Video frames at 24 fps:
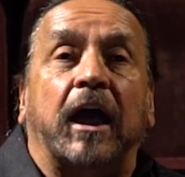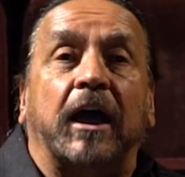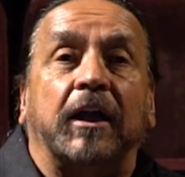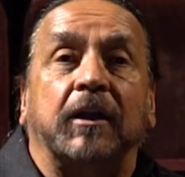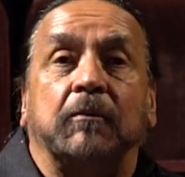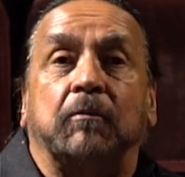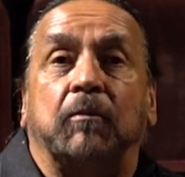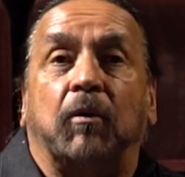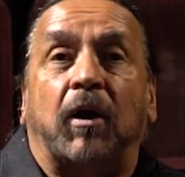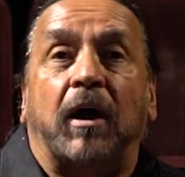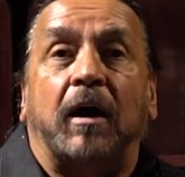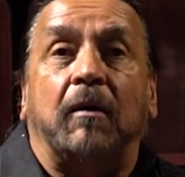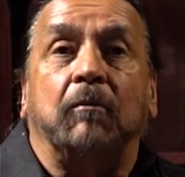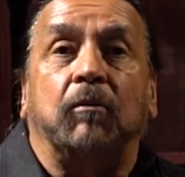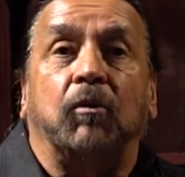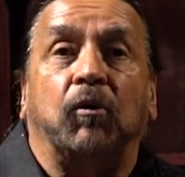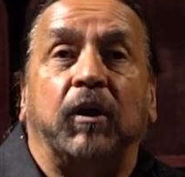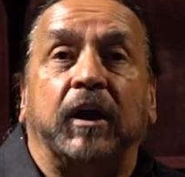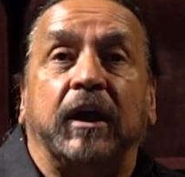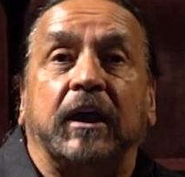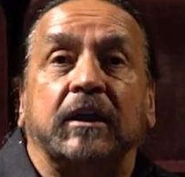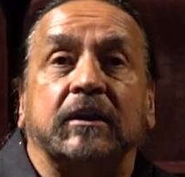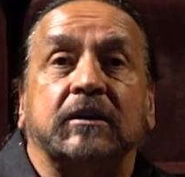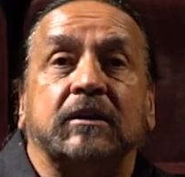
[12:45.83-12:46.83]
and the Brown
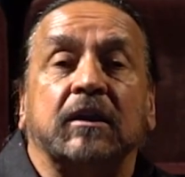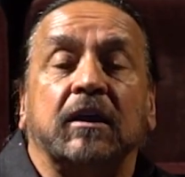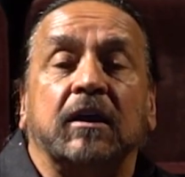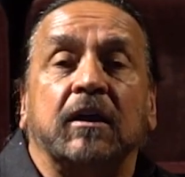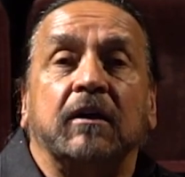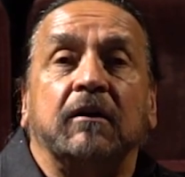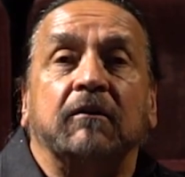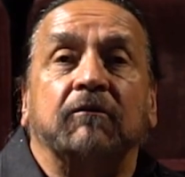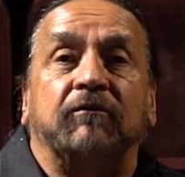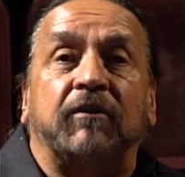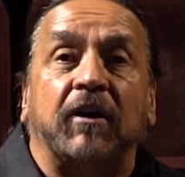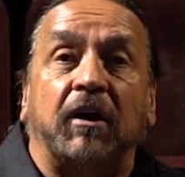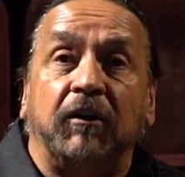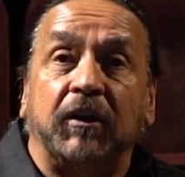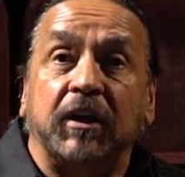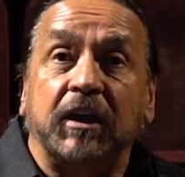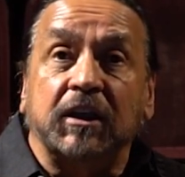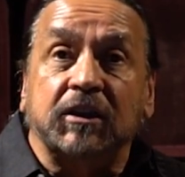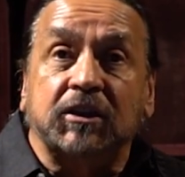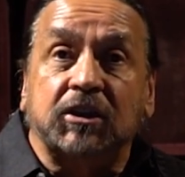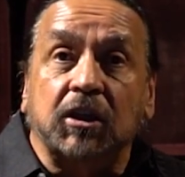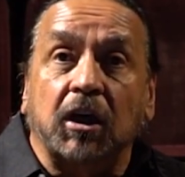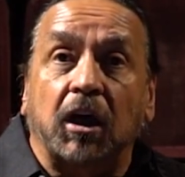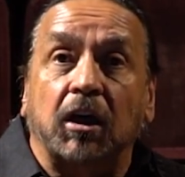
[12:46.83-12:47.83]
Berets.
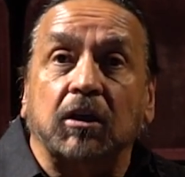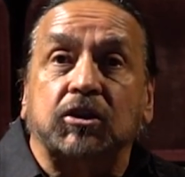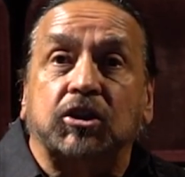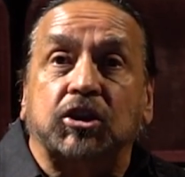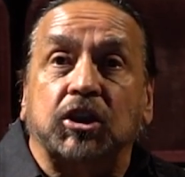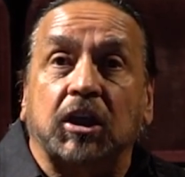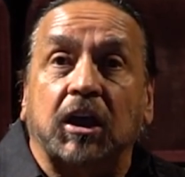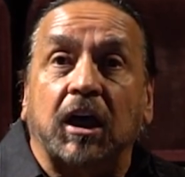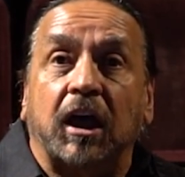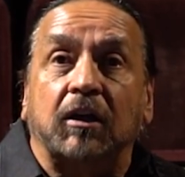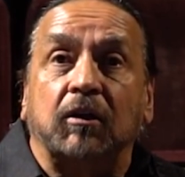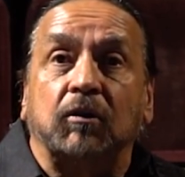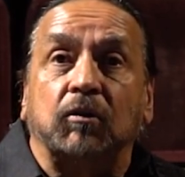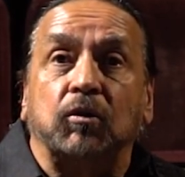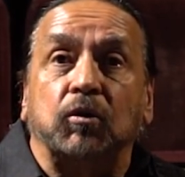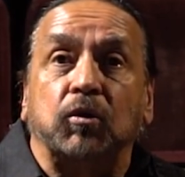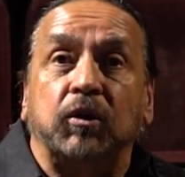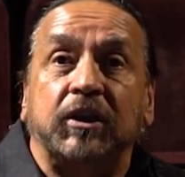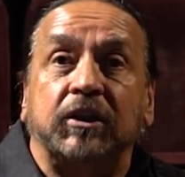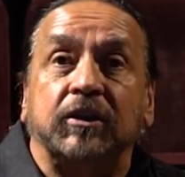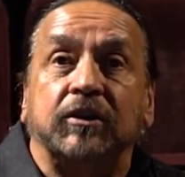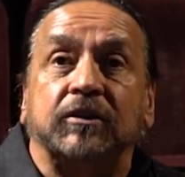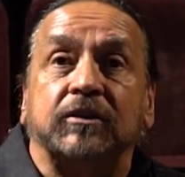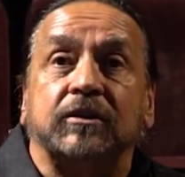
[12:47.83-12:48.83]
Various young Chicano
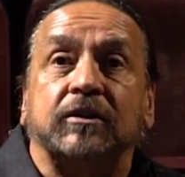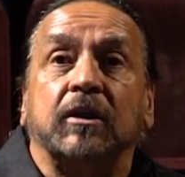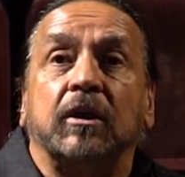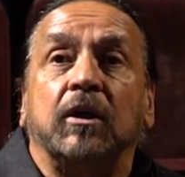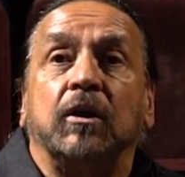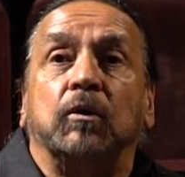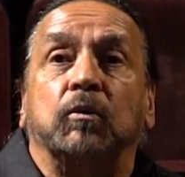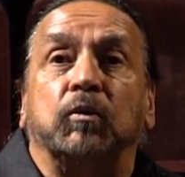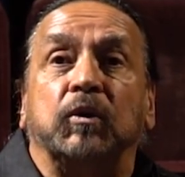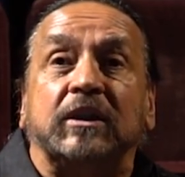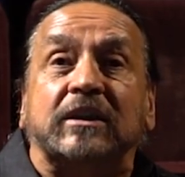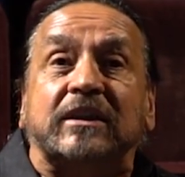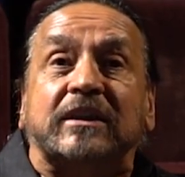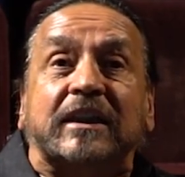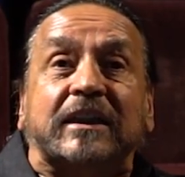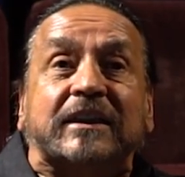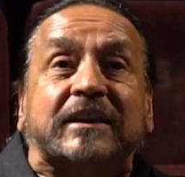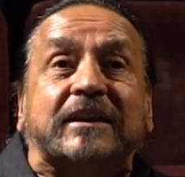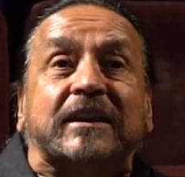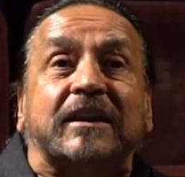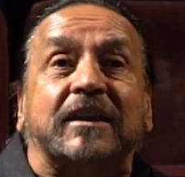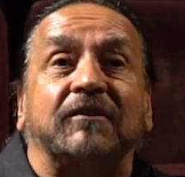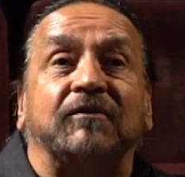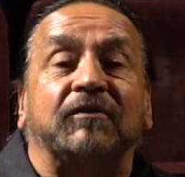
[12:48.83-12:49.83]
leaders
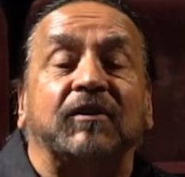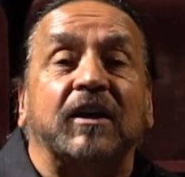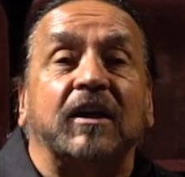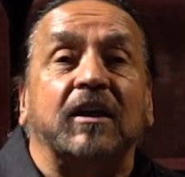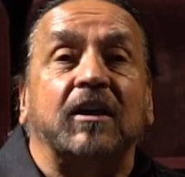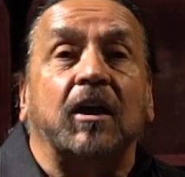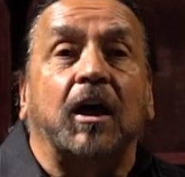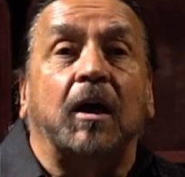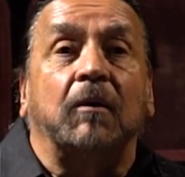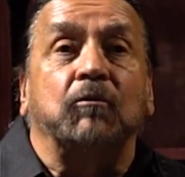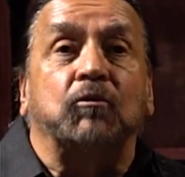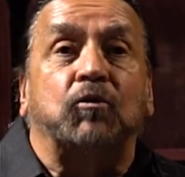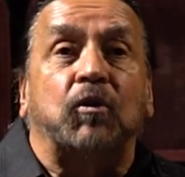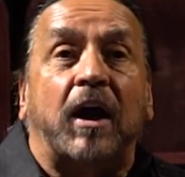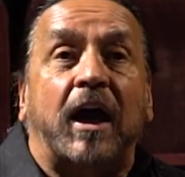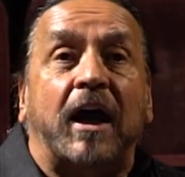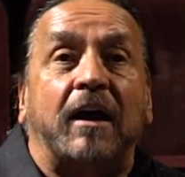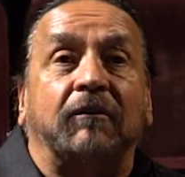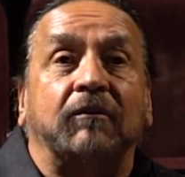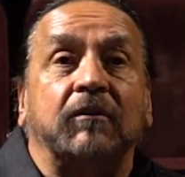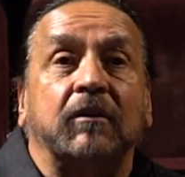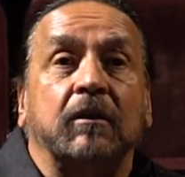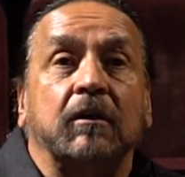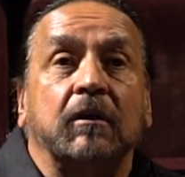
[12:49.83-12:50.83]
resisted the Vietnam
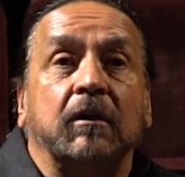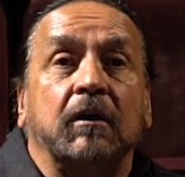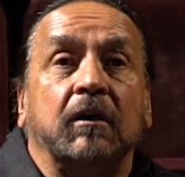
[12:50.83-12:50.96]
draft,